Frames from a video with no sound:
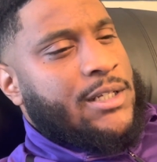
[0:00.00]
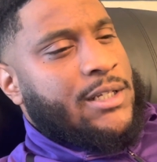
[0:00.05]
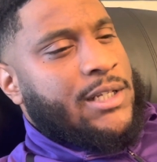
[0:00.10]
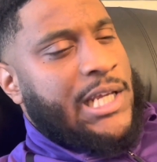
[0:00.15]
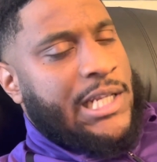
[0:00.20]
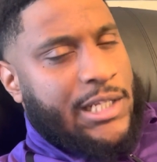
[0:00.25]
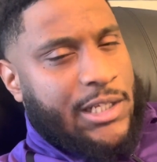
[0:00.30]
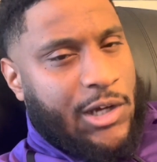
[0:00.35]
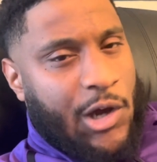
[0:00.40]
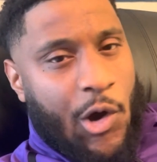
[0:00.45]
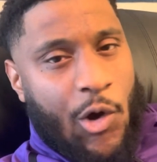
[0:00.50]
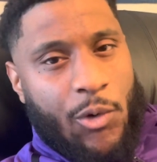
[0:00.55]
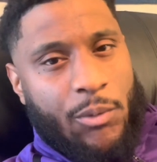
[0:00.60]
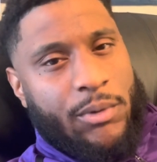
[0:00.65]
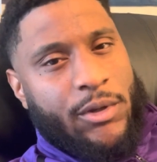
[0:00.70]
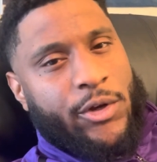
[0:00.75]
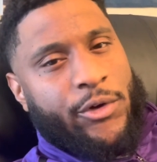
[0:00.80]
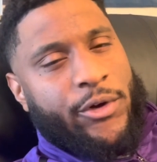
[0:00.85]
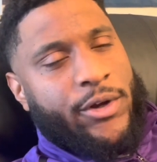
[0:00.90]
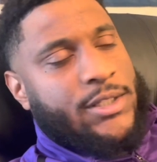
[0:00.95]
and the
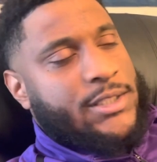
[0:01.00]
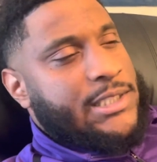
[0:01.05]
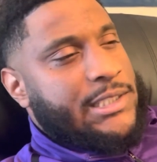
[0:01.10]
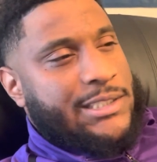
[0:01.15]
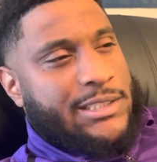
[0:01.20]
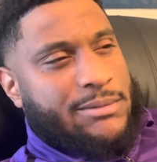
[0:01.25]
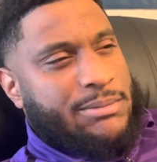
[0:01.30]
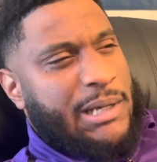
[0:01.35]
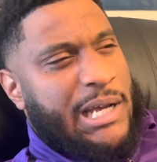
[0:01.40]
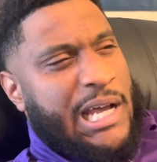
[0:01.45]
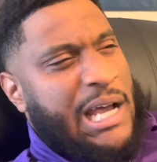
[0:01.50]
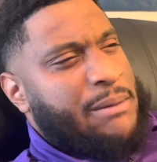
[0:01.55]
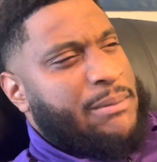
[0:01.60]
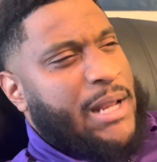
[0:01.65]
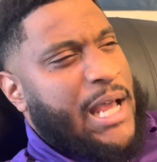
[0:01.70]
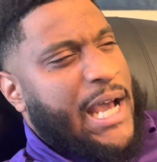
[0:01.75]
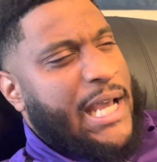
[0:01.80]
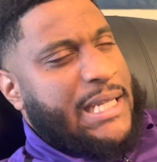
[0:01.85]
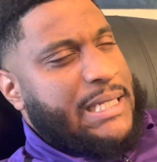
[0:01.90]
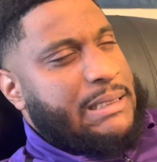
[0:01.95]
Kobe Grinches. I
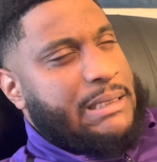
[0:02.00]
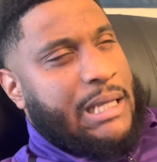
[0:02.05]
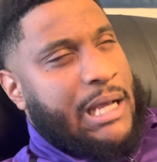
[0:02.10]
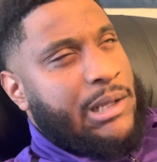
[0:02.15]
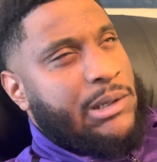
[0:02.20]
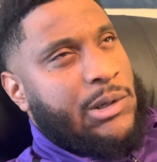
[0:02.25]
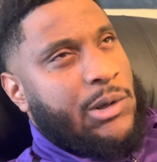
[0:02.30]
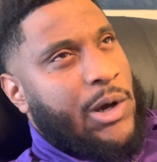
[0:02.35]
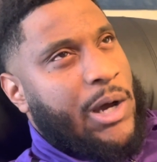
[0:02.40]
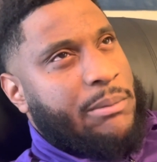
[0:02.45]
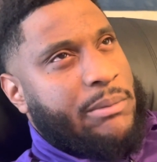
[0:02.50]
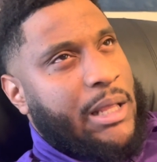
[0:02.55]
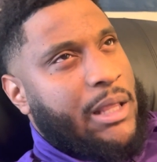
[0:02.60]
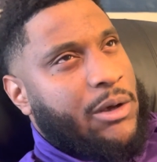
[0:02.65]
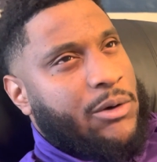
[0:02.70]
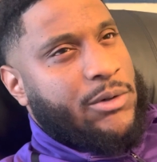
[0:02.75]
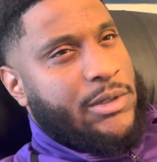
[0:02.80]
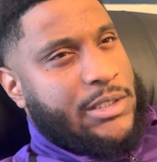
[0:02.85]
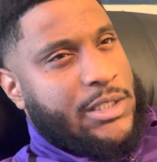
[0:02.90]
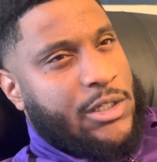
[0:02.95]
know I'm not
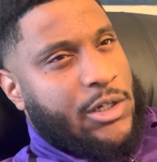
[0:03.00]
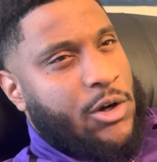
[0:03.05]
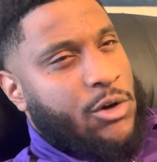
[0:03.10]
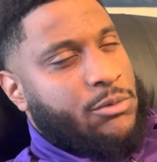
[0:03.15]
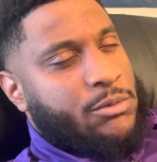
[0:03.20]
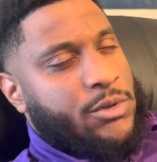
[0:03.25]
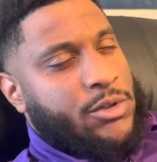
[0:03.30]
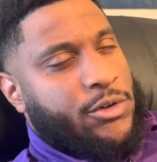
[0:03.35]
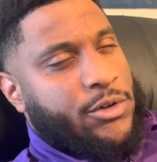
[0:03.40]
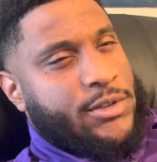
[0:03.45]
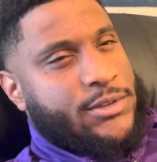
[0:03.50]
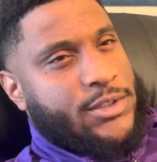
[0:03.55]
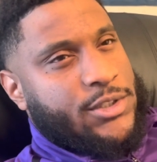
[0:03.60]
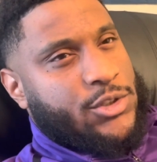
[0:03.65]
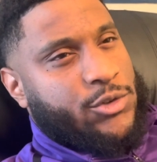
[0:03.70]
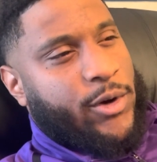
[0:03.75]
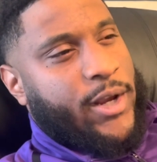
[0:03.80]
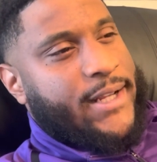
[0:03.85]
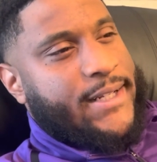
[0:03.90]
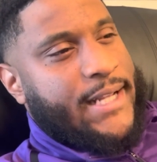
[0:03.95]
get the Kobe
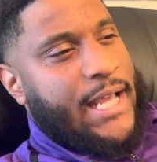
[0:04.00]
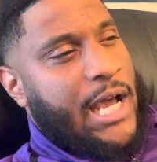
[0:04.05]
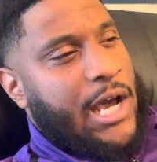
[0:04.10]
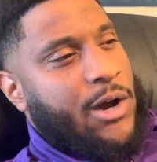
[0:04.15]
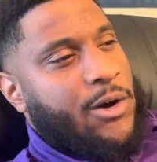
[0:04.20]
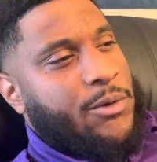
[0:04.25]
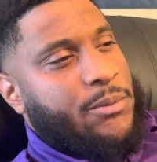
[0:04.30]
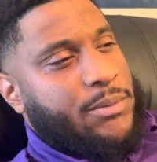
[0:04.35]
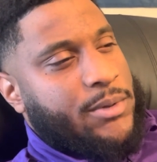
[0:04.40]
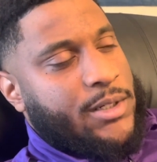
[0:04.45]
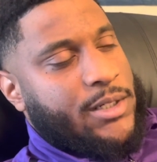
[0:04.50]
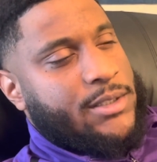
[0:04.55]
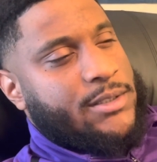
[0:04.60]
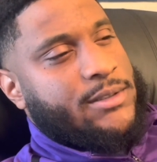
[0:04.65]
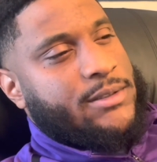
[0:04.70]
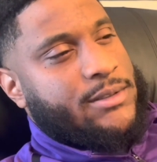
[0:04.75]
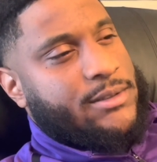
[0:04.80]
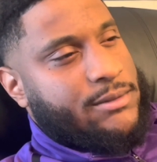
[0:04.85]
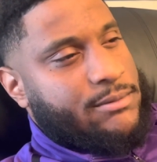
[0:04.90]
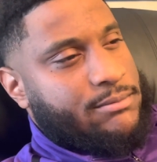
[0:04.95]
Grinches right now, but
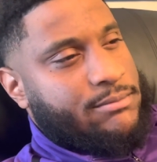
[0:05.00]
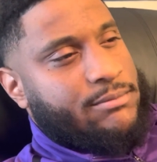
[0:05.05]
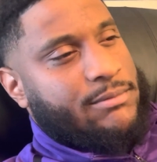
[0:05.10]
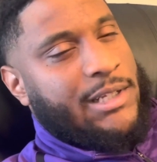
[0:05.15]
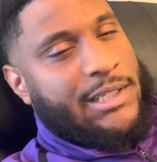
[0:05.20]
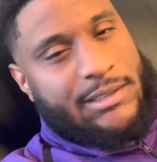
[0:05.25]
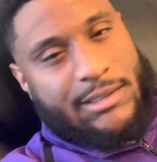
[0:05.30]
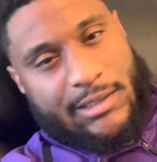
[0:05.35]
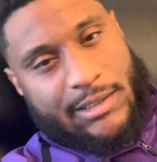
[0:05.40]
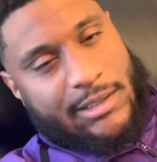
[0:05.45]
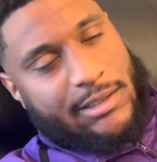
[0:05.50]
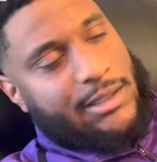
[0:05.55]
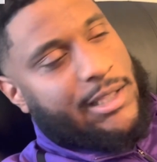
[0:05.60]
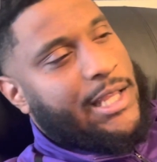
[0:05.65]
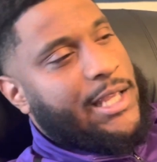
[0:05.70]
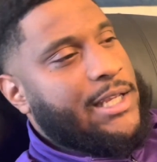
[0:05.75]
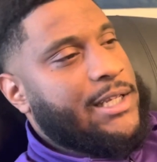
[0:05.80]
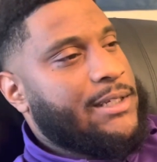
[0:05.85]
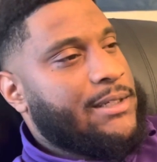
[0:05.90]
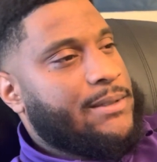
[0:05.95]
that's
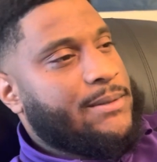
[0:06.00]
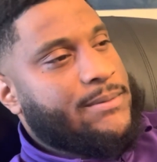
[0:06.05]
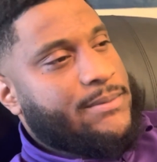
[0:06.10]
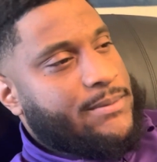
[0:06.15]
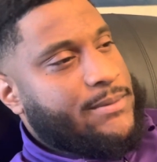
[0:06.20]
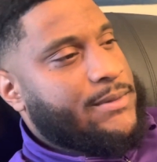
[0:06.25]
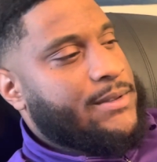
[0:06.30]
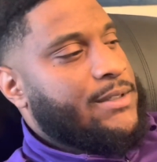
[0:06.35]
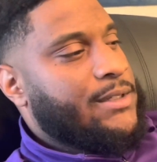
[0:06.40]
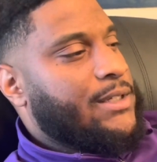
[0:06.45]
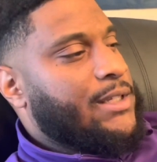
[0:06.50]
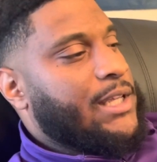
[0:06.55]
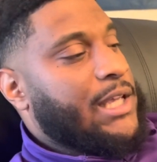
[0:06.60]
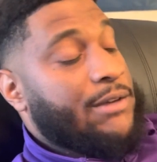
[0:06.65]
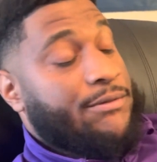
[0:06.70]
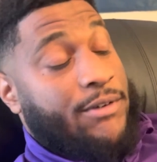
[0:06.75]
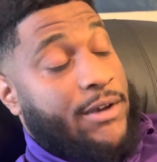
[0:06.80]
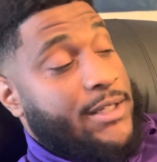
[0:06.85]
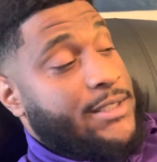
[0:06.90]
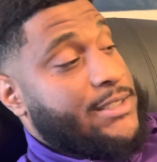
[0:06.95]
like
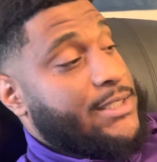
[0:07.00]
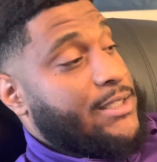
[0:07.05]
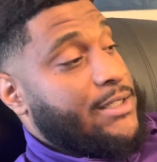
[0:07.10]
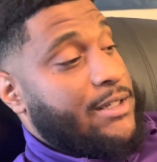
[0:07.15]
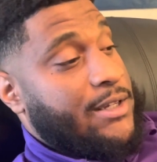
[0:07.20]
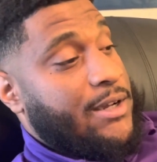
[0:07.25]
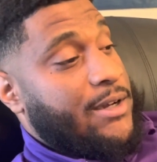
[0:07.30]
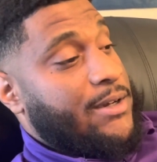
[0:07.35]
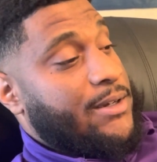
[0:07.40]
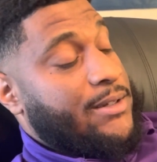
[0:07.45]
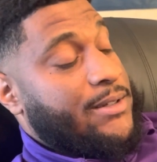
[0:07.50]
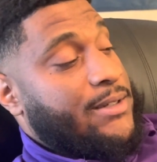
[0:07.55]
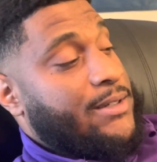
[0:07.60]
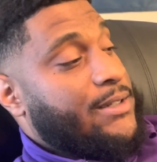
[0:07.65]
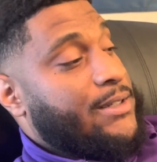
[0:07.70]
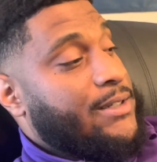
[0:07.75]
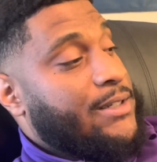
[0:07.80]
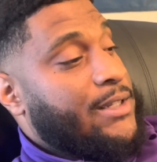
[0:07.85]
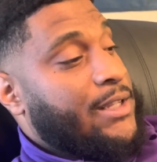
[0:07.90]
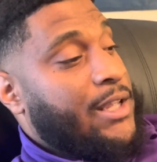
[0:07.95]
if I see a
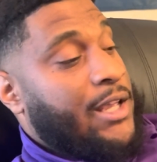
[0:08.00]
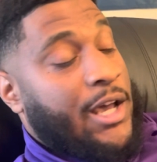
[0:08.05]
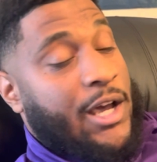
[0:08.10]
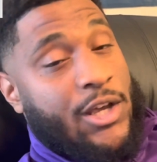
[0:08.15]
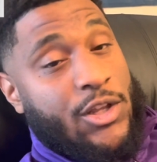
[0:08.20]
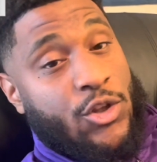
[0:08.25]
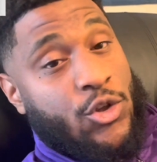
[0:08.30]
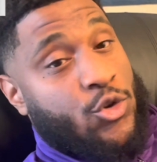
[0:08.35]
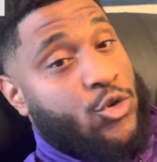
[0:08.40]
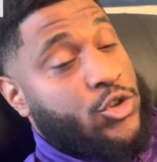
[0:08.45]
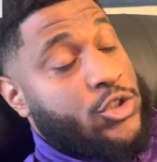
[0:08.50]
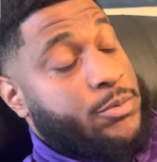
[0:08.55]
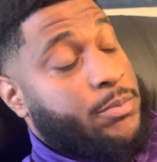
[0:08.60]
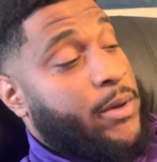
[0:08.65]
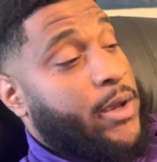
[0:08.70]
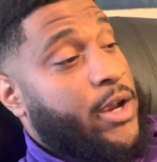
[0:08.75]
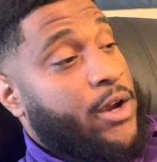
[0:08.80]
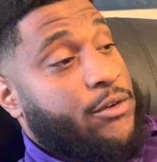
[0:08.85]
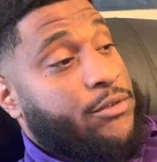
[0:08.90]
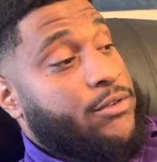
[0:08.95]
used
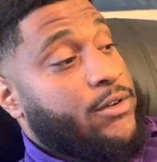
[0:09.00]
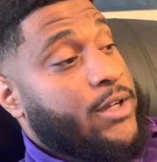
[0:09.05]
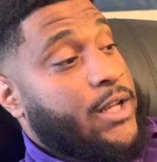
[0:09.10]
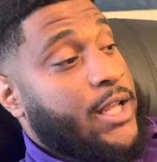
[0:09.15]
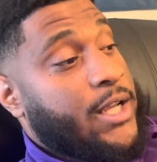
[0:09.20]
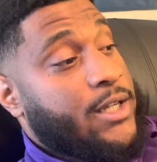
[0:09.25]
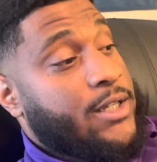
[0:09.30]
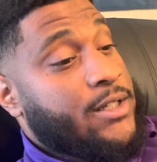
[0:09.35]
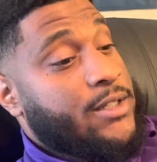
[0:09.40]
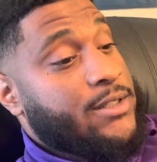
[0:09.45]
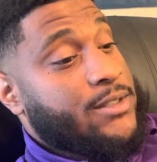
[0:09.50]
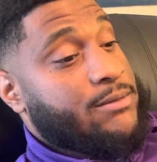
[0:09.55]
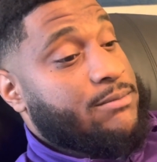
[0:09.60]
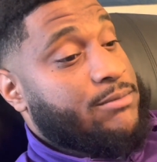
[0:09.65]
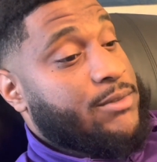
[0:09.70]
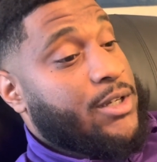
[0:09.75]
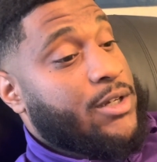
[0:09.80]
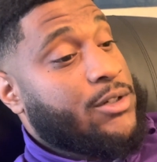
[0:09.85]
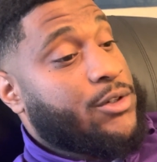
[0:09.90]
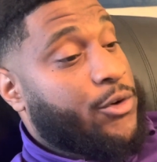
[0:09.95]
pair for like a
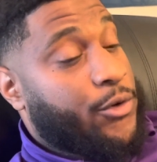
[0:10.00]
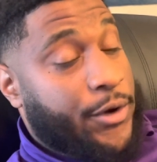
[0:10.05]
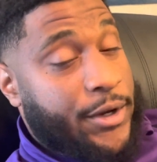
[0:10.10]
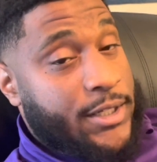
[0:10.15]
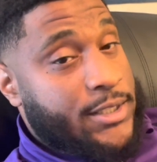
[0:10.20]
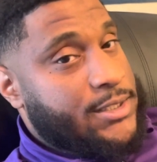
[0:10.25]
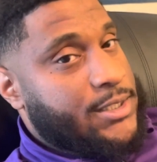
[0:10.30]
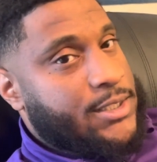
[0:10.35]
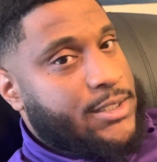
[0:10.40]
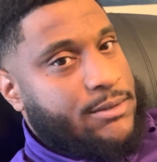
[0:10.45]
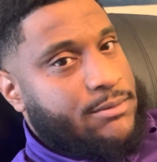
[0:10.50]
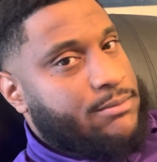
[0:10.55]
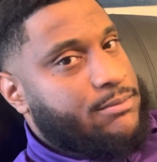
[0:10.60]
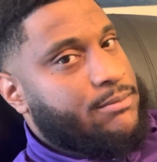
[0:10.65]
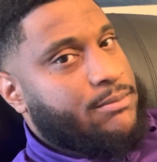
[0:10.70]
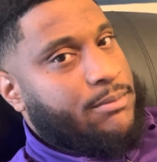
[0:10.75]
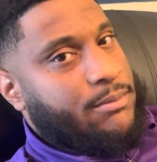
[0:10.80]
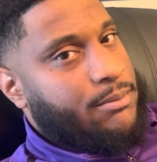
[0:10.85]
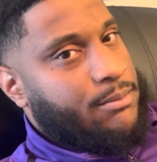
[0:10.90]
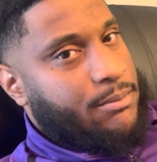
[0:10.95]
crazy
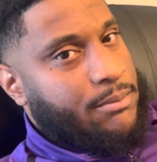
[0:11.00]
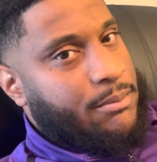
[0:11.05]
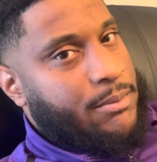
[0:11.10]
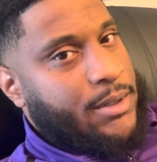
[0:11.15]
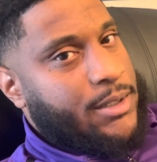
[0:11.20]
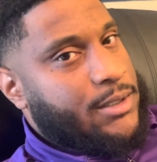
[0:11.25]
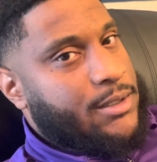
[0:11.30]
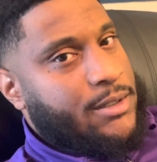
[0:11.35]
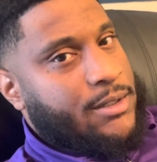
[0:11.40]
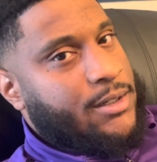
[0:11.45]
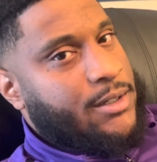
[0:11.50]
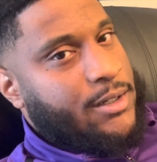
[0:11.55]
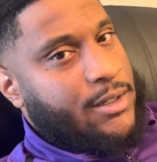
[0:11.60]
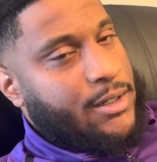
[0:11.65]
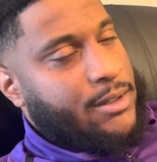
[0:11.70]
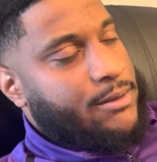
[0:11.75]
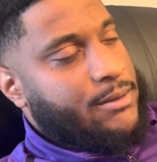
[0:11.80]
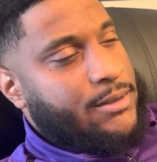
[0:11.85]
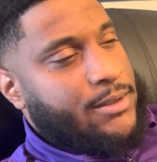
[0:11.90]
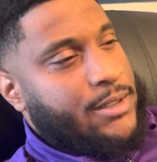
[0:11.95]

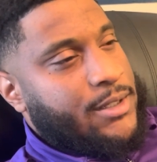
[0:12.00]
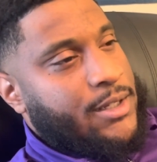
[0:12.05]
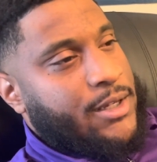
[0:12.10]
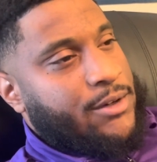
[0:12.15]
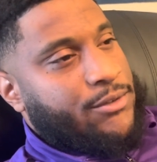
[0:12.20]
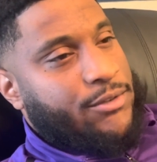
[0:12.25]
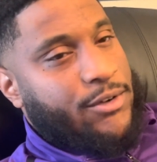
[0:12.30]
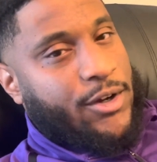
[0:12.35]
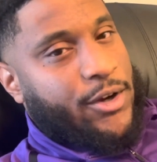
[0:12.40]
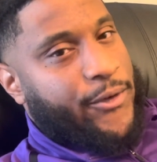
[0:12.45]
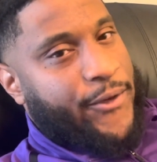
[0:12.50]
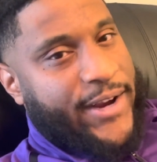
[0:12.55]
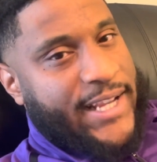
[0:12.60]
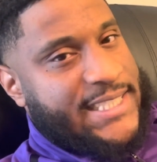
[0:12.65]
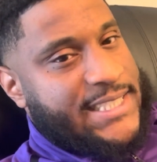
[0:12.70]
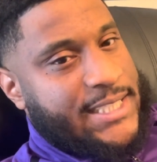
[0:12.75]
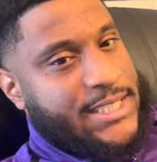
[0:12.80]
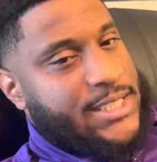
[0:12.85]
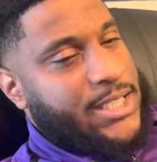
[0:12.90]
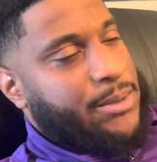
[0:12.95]
for a
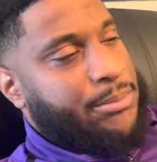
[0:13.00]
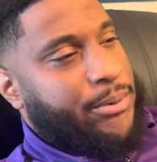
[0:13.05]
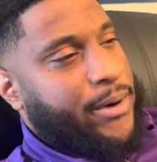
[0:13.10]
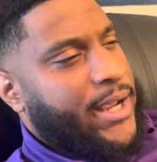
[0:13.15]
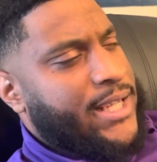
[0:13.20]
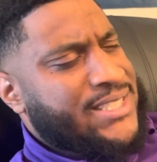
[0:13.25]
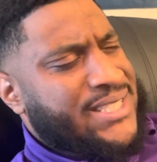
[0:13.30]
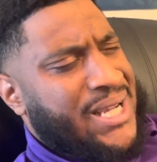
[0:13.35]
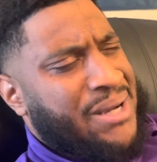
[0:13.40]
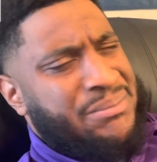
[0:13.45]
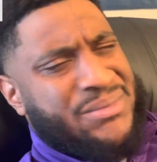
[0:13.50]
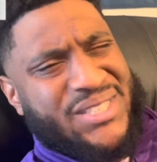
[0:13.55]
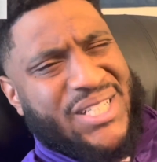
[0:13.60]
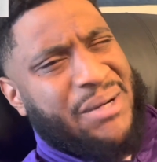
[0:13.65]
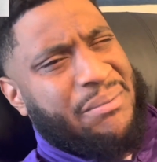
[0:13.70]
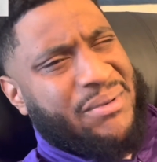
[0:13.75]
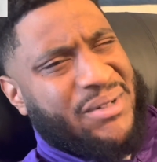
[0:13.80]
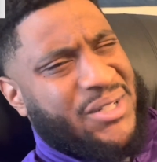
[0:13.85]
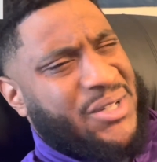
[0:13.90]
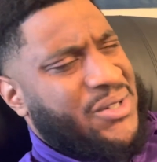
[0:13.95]
crazy cheap price, I'm
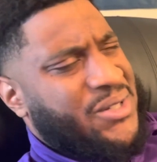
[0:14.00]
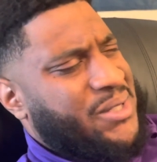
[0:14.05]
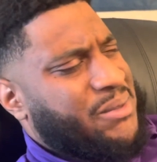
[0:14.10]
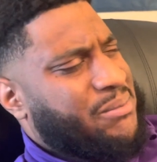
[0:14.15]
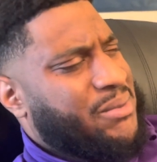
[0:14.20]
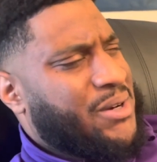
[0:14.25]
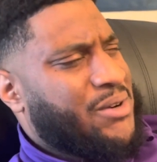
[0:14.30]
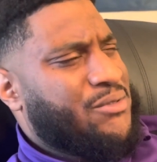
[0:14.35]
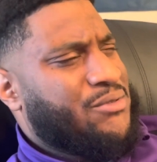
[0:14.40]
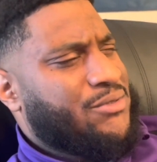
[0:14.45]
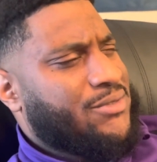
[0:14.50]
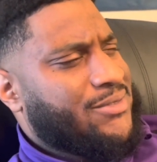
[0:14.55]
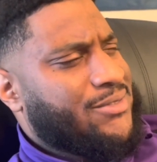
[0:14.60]
jumping on it, bro,